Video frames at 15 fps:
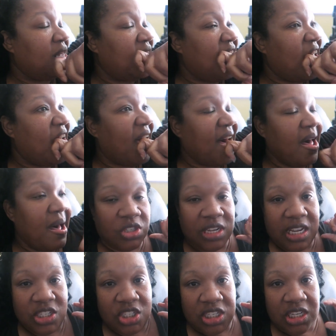yeah I told you
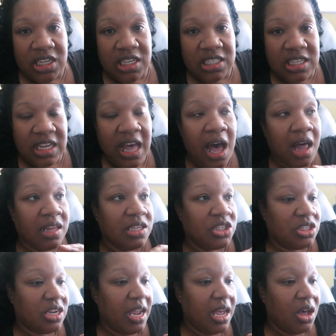guys she is in
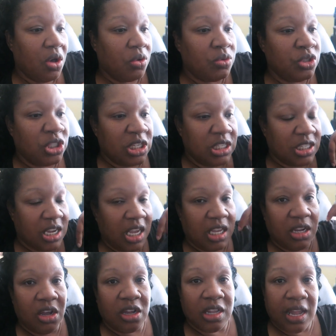college now she is
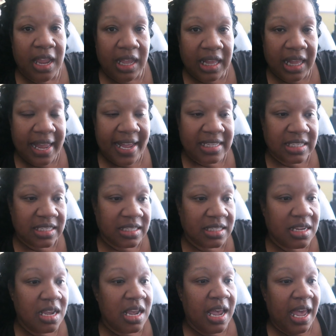taking online classes
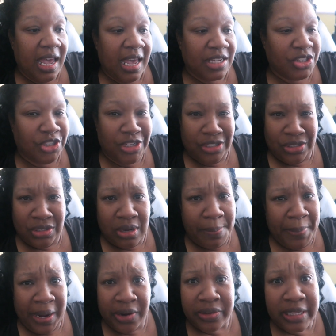and she's
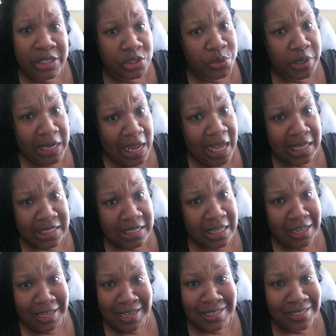apparently doing
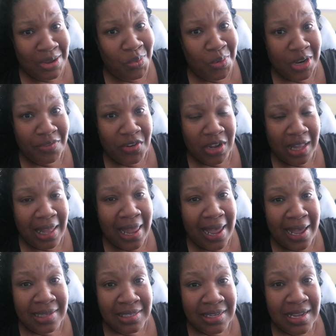excellent because in one of her
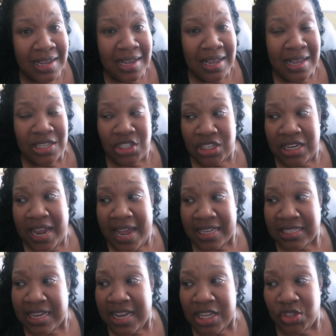class she
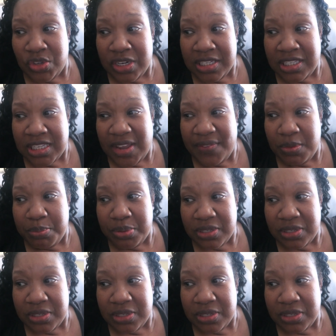has 107